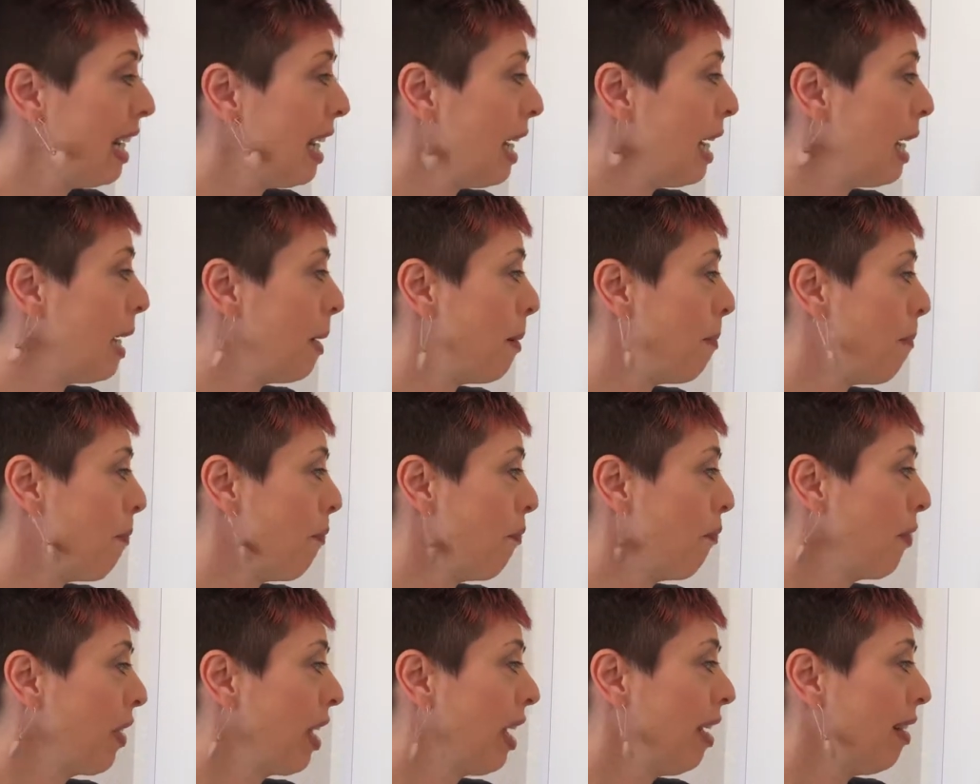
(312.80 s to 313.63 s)

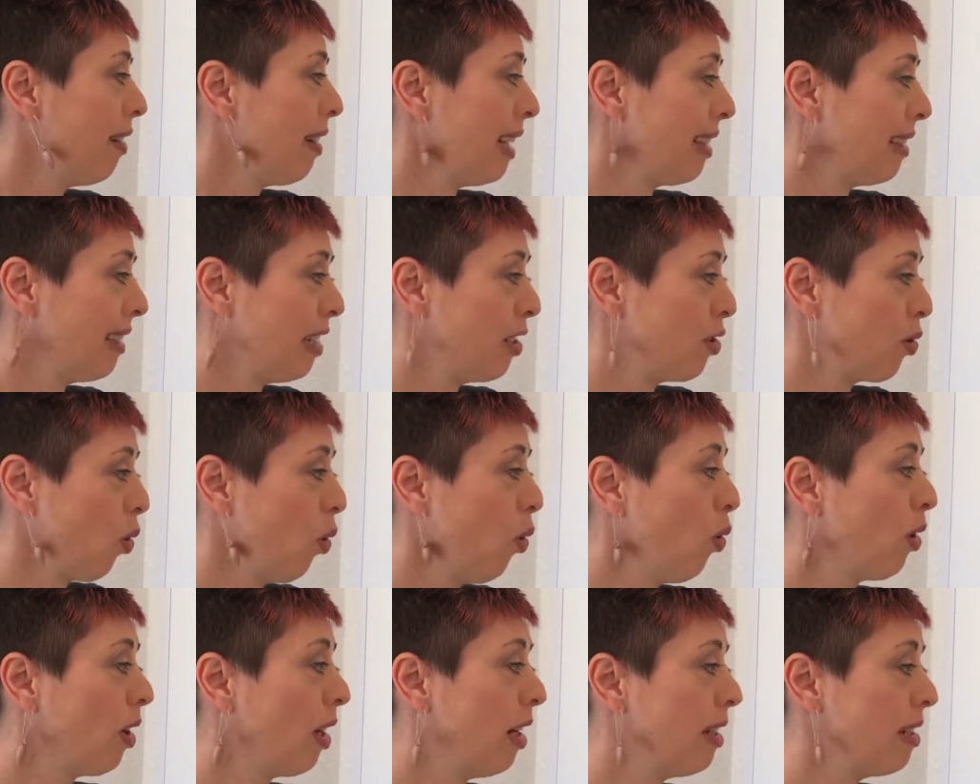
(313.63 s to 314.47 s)
that there's
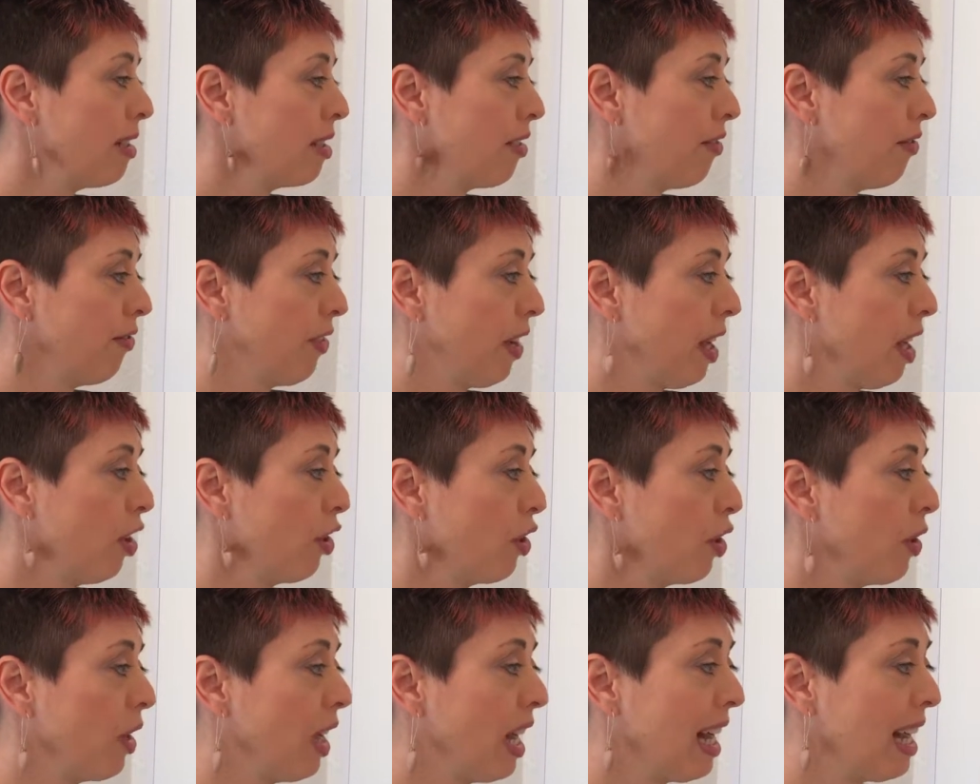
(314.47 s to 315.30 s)
all kinds of
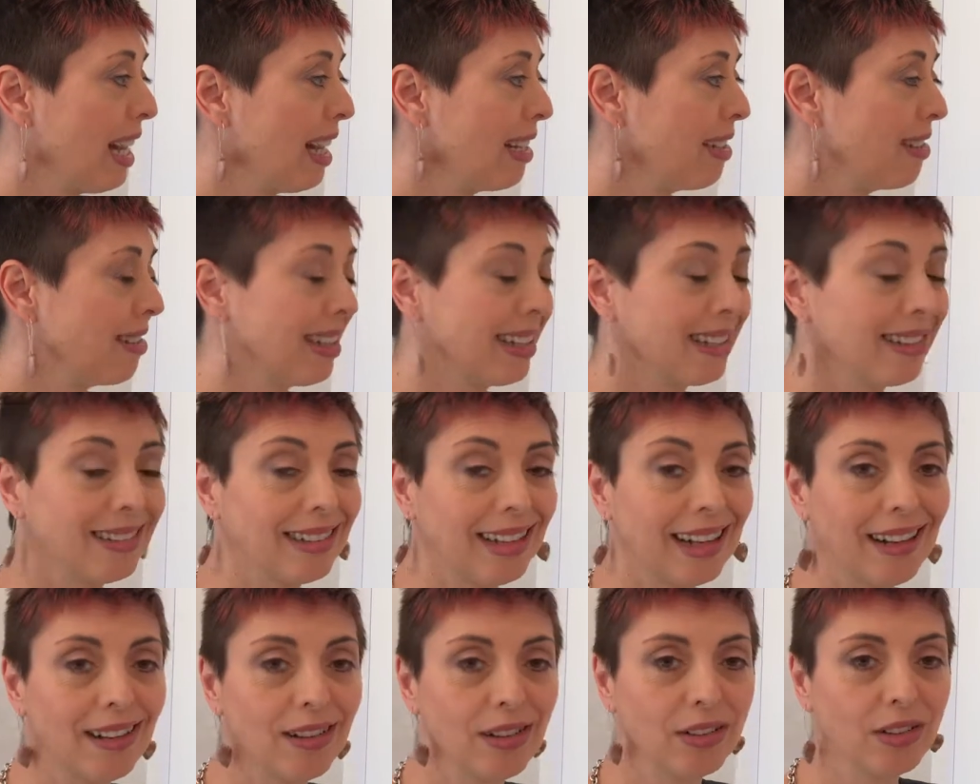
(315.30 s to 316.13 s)
value adds. It
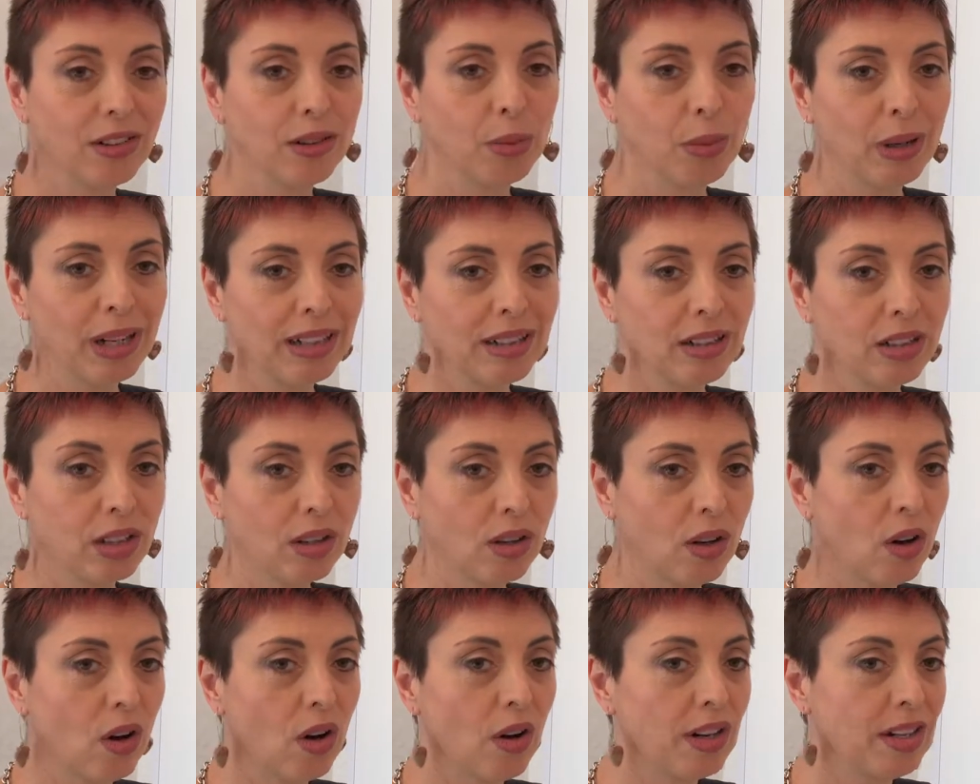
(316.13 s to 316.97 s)
tells her when the
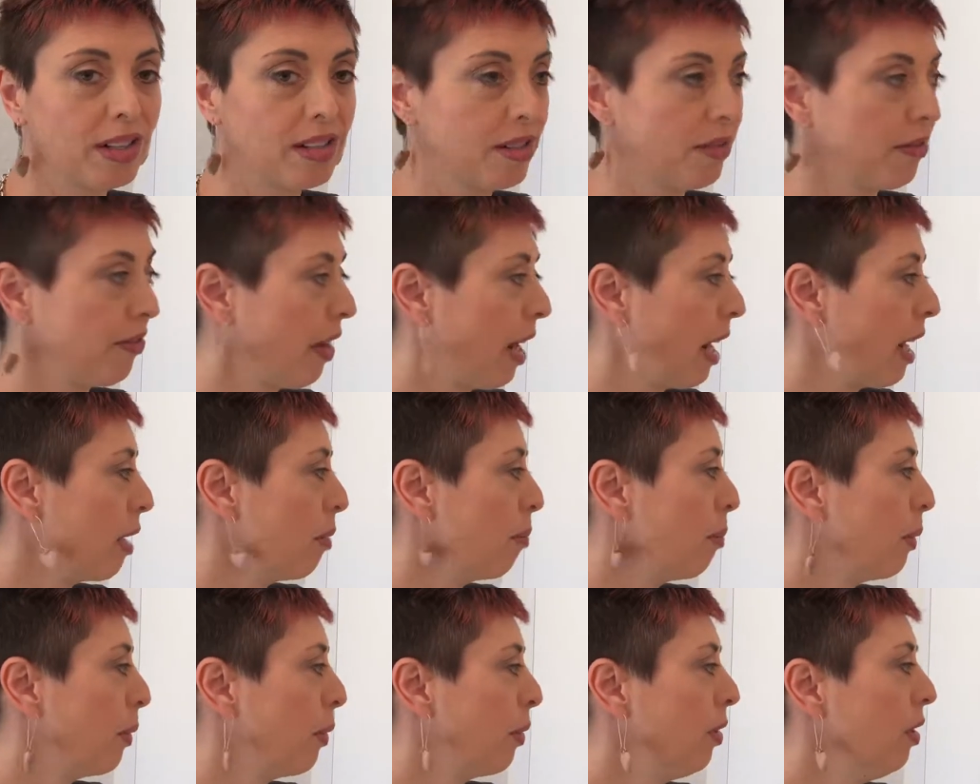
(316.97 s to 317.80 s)
car is
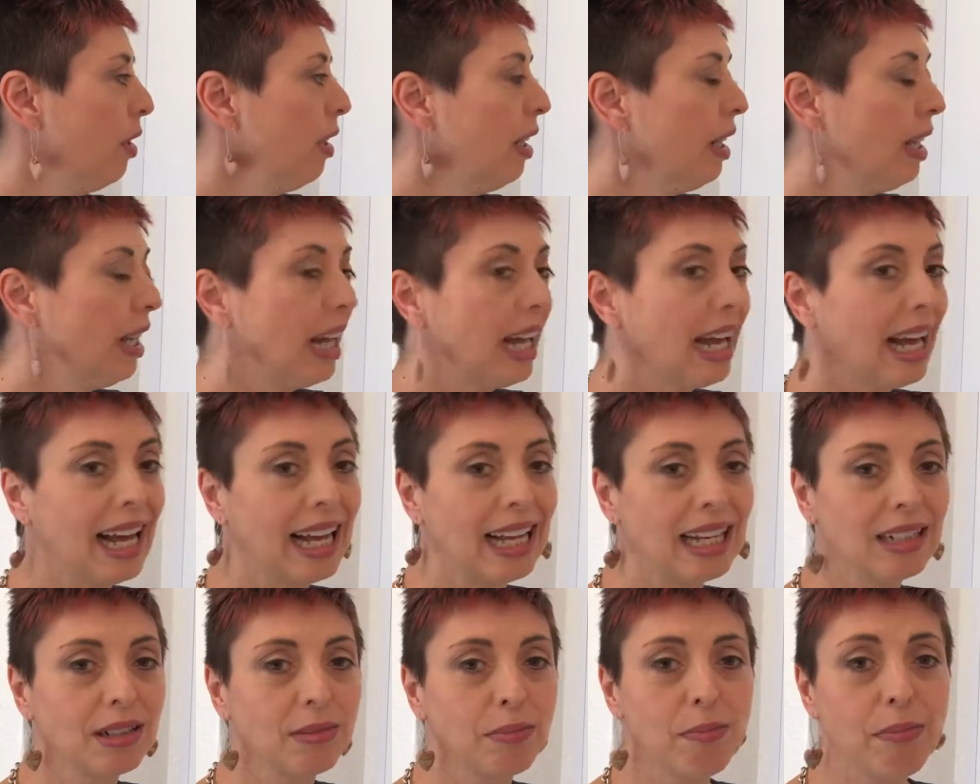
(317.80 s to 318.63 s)
available
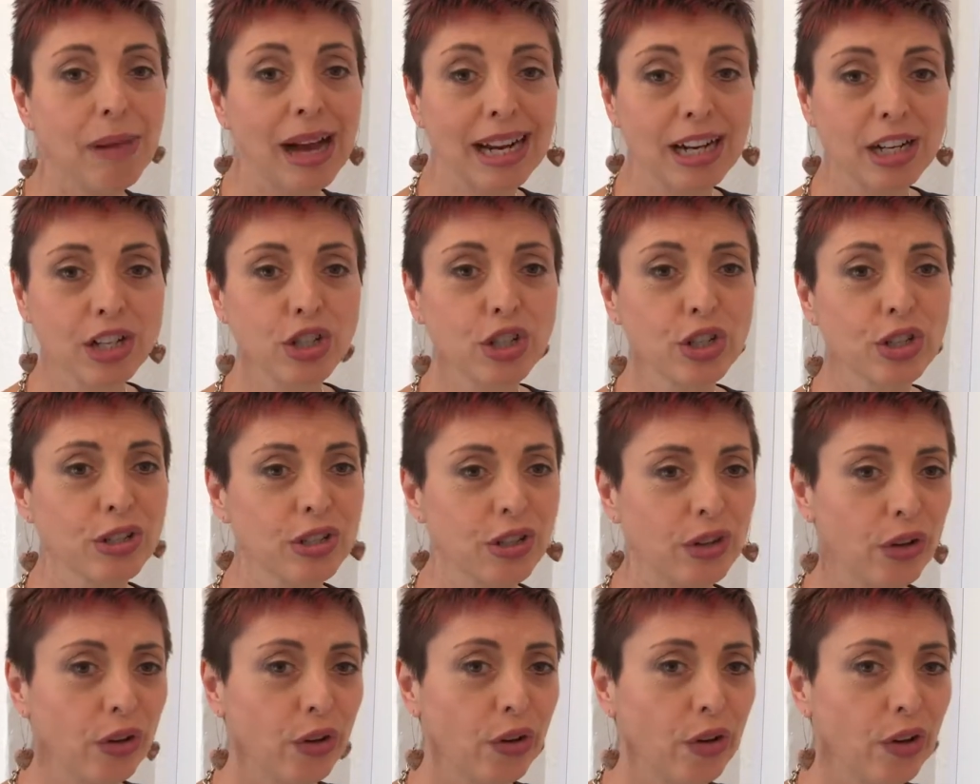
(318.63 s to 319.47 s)
and
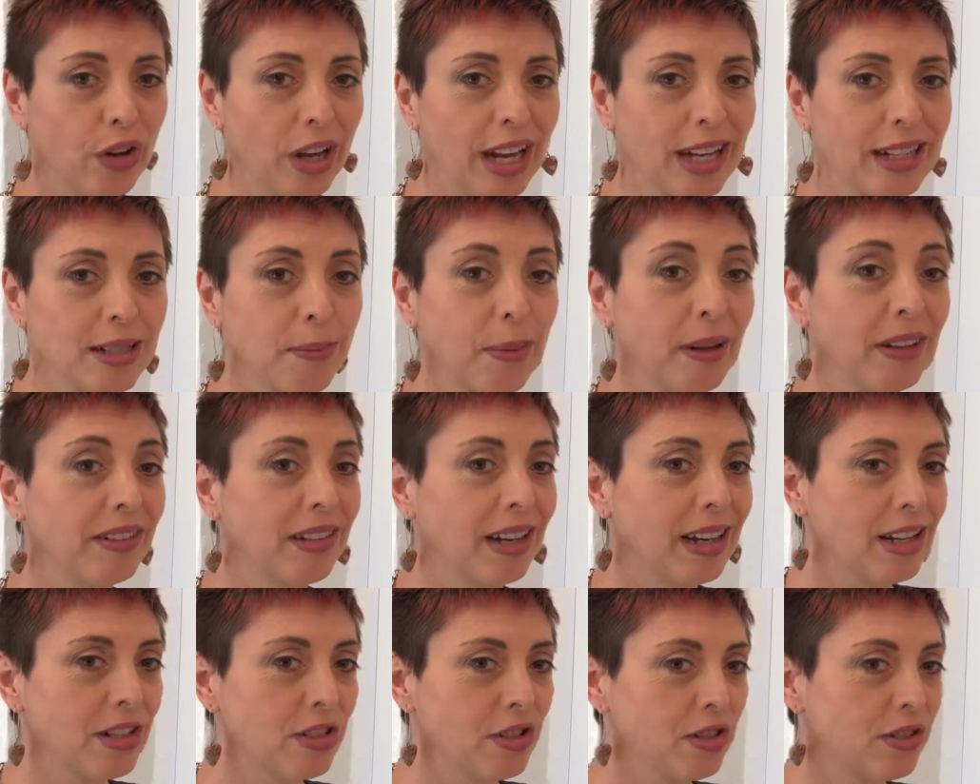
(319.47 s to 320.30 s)
manages her
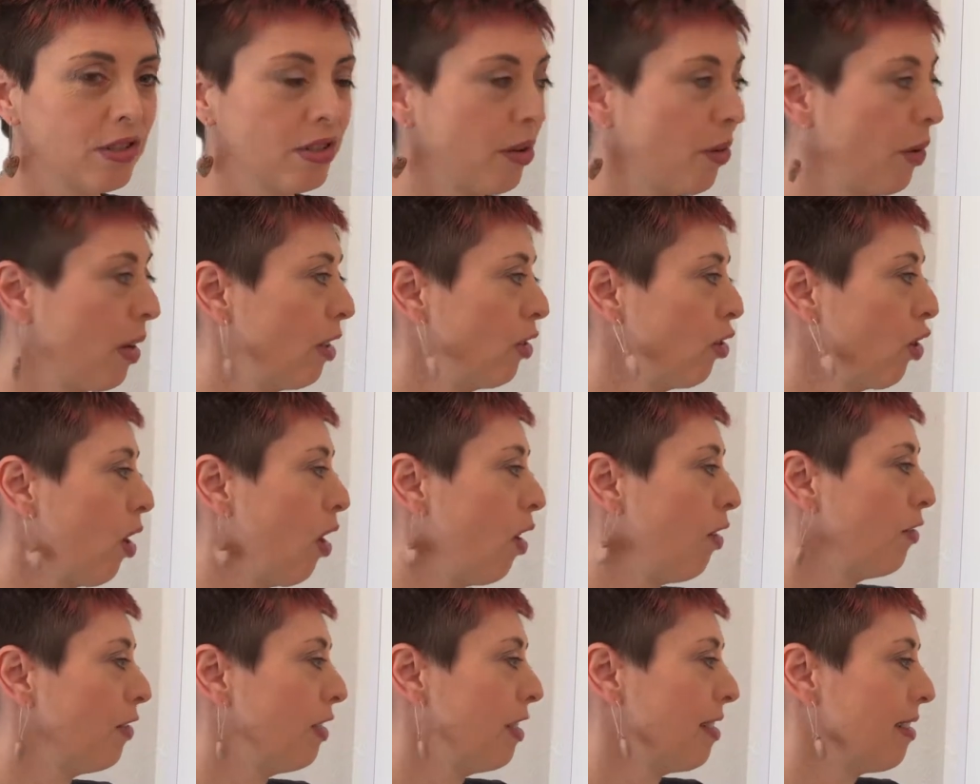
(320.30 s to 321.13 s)
expectations around
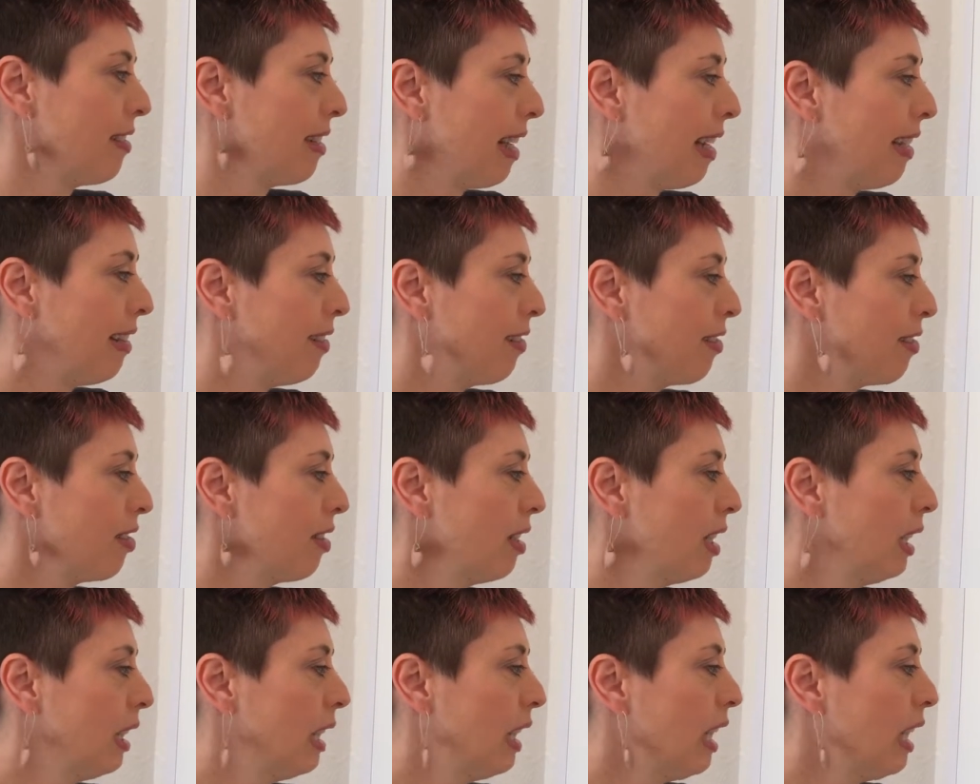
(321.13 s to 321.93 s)
after sales.